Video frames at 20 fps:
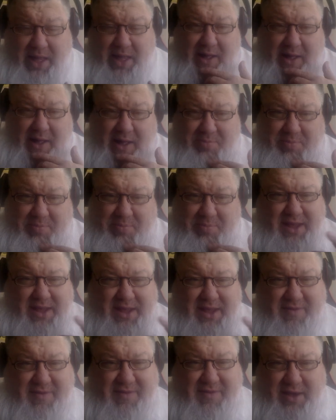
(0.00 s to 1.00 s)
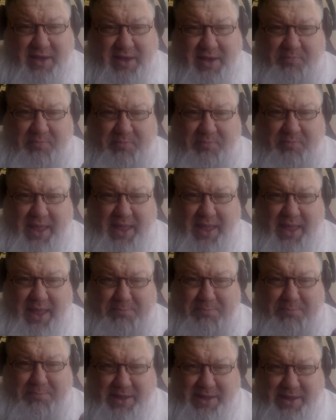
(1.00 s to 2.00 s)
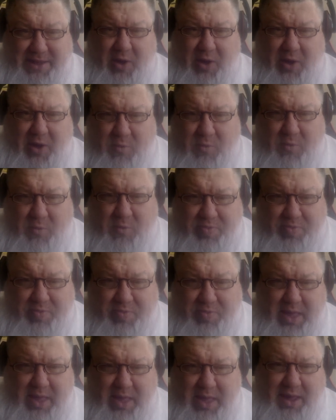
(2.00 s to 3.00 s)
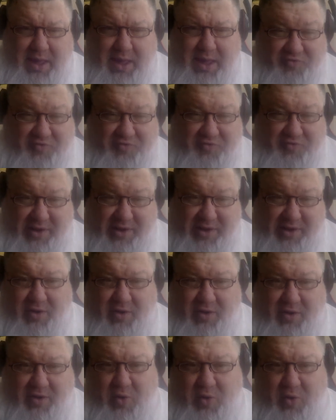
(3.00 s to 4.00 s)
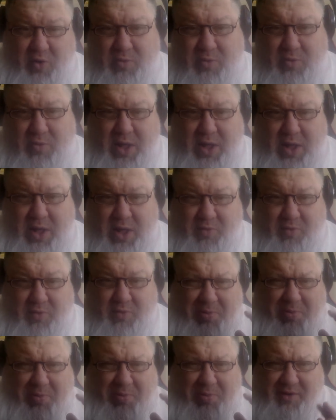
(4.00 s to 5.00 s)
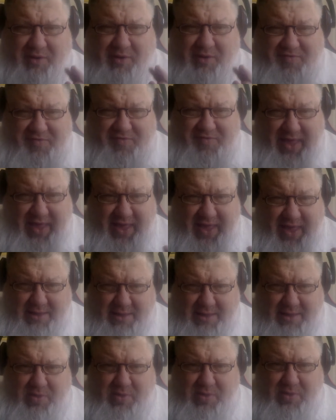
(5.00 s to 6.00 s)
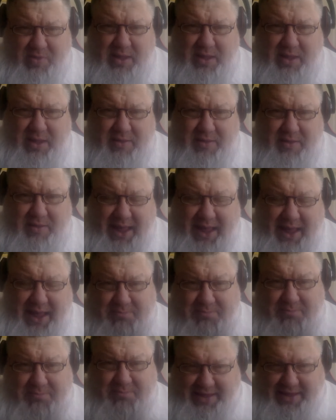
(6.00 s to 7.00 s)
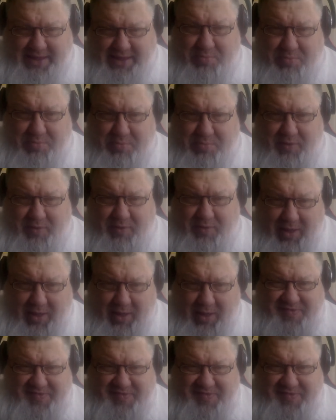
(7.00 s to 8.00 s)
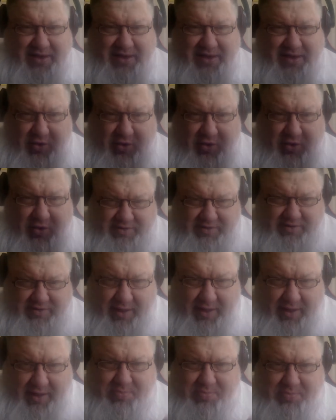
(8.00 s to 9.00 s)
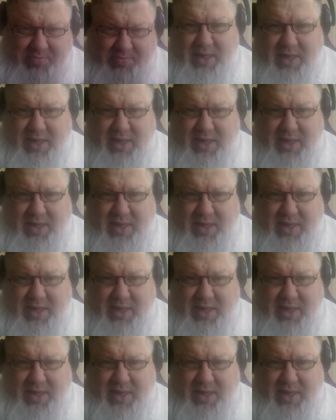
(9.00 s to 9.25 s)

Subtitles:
But he did play Bingo, a trucker who was part of the scheme that Maggie Brill, the boss, had cooked up